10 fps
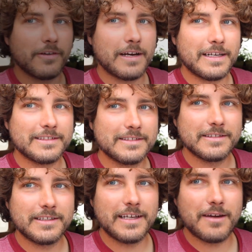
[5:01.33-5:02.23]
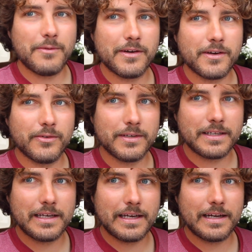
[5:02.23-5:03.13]
Fries, today we are going to
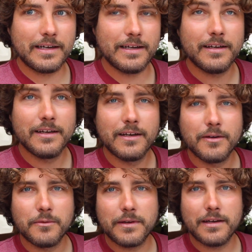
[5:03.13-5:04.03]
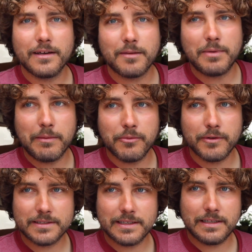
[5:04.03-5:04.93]
Canada. We got our
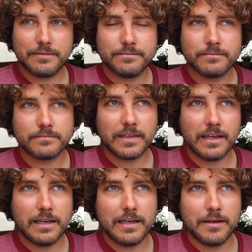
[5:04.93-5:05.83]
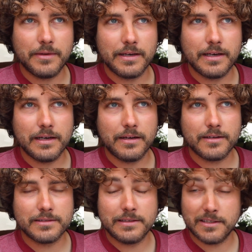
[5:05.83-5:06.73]
paperwork sent in and we got
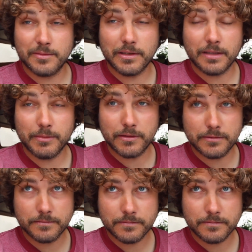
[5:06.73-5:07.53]
our stickers put on the boat.